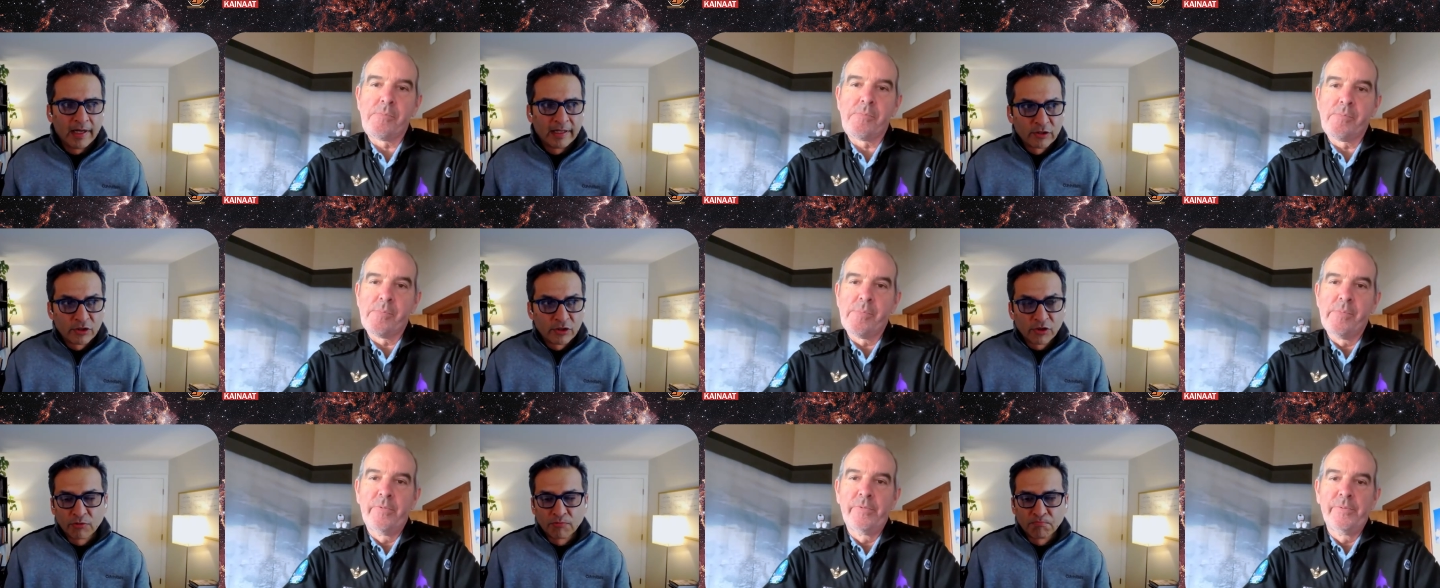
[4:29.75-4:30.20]

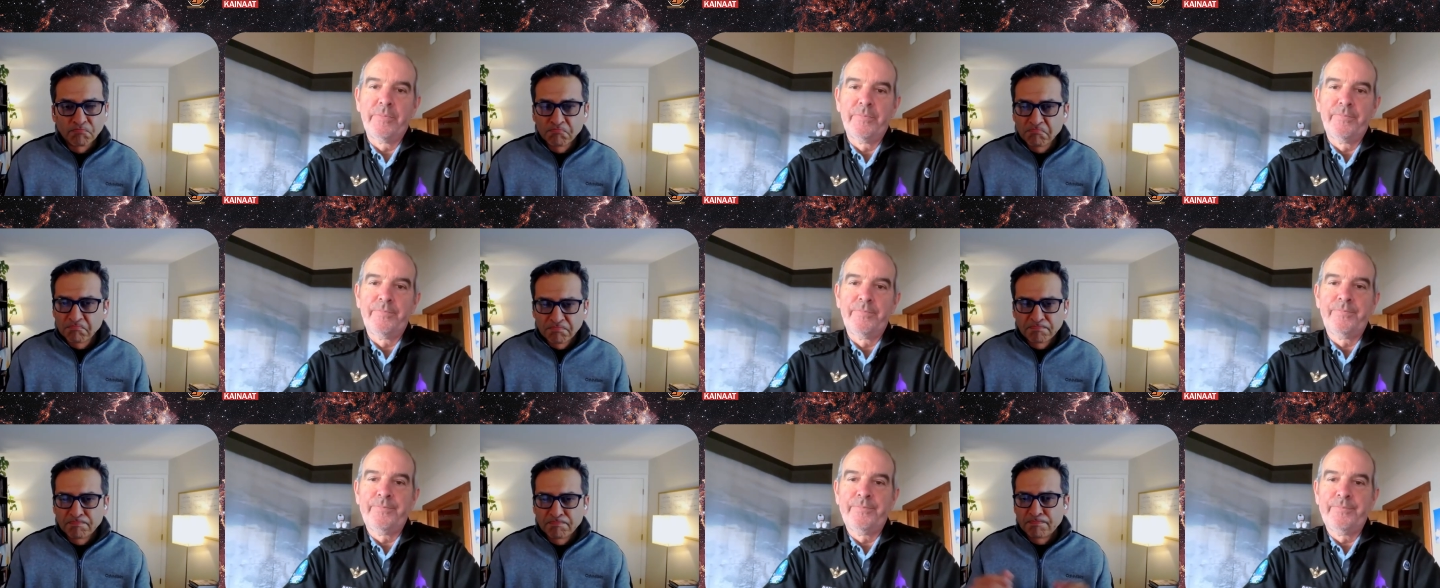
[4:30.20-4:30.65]
Speaker 1: and so
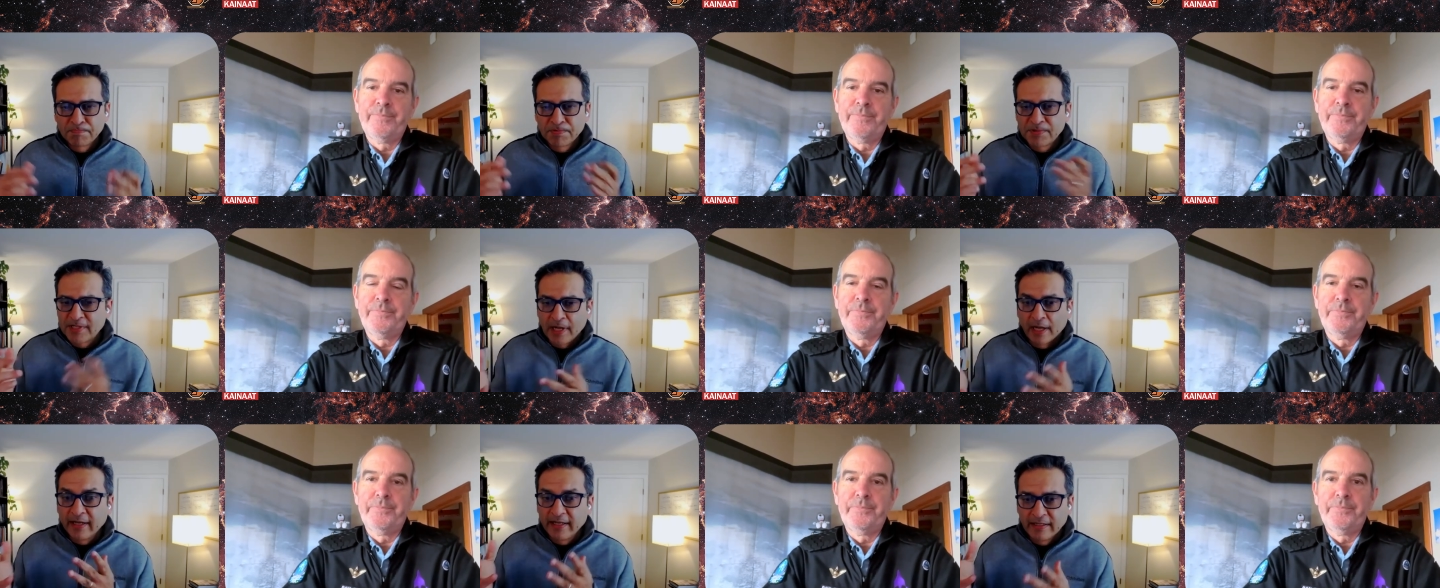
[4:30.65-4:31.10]

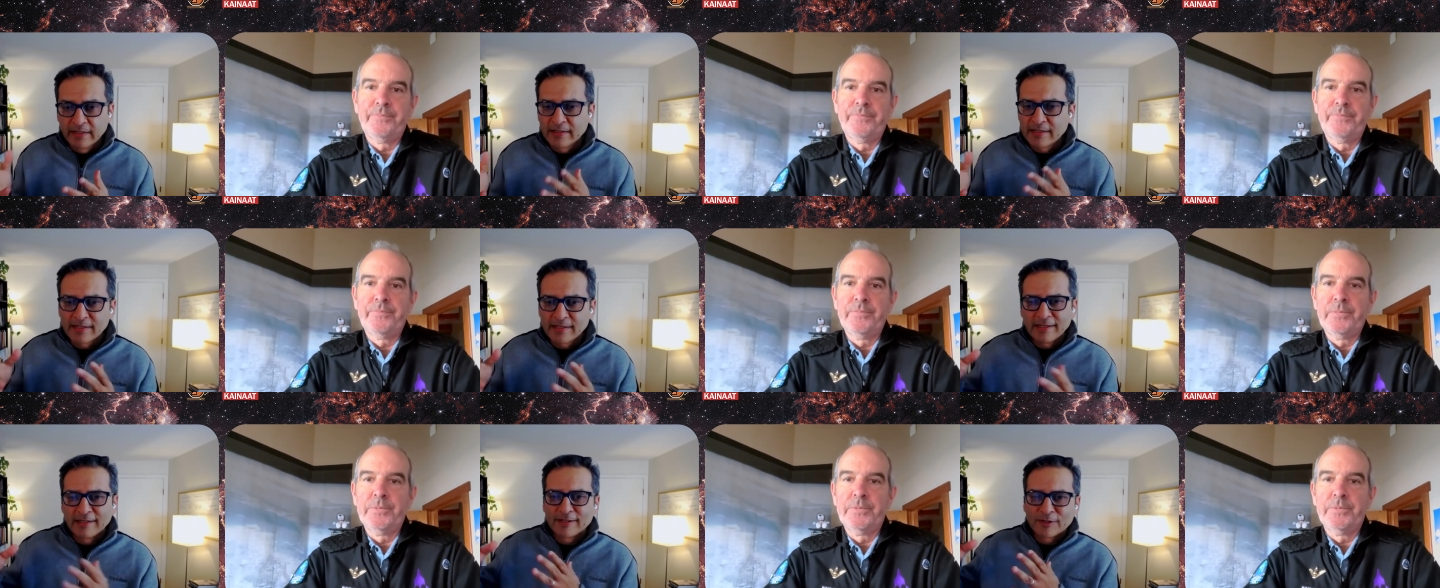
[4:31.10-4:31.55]

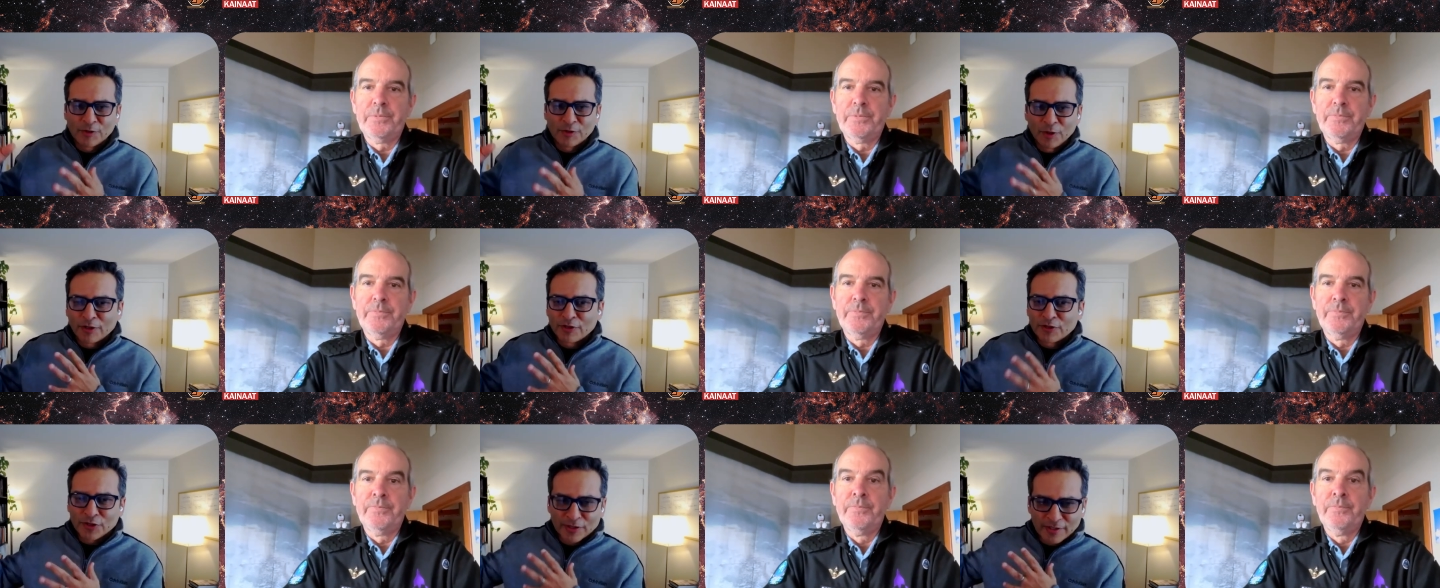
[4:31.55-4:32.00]
science
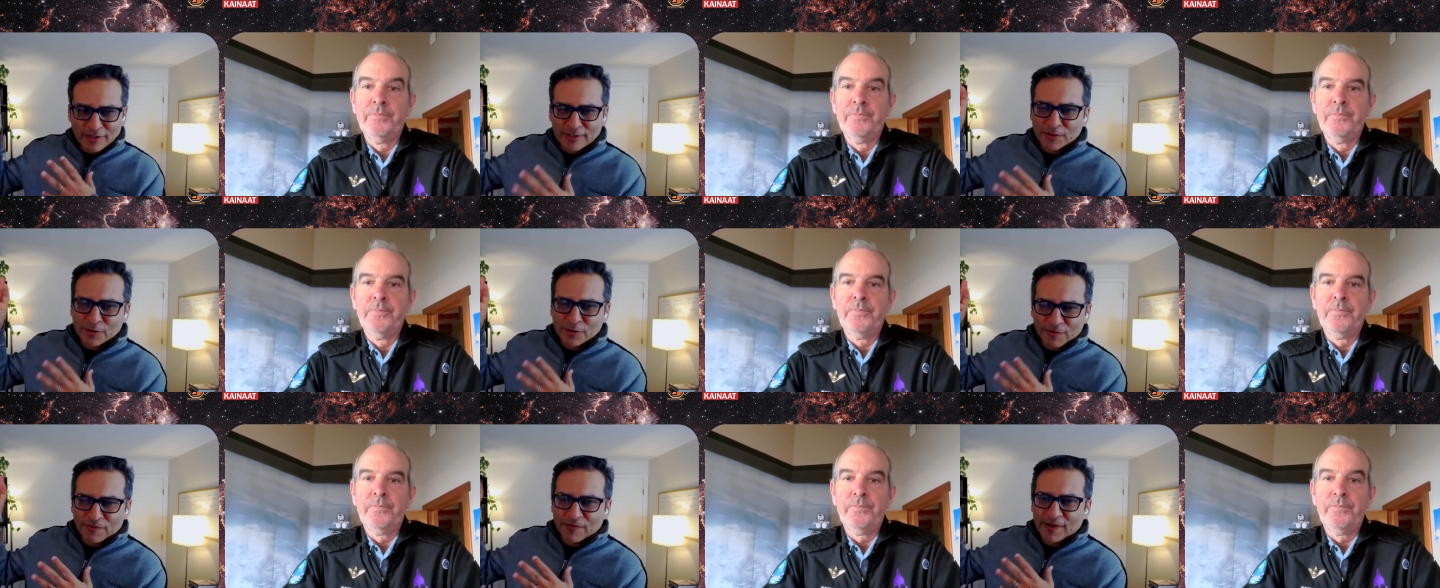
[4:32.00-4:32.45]
is not
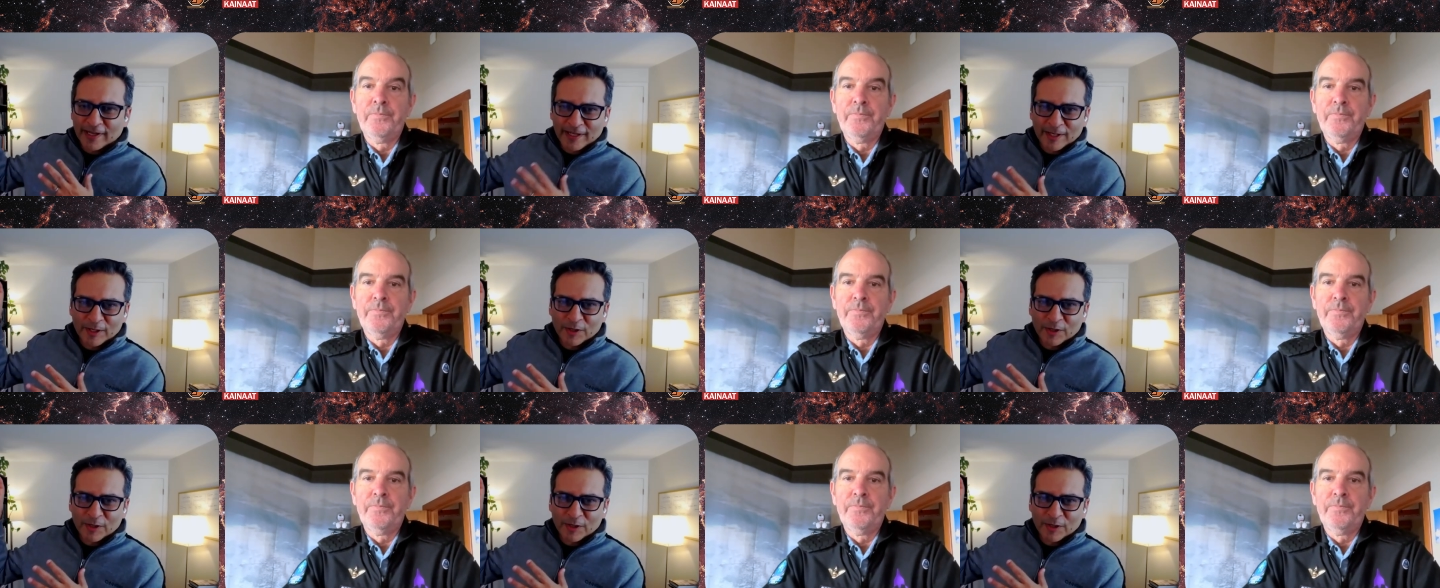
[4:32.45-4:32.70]
just sort of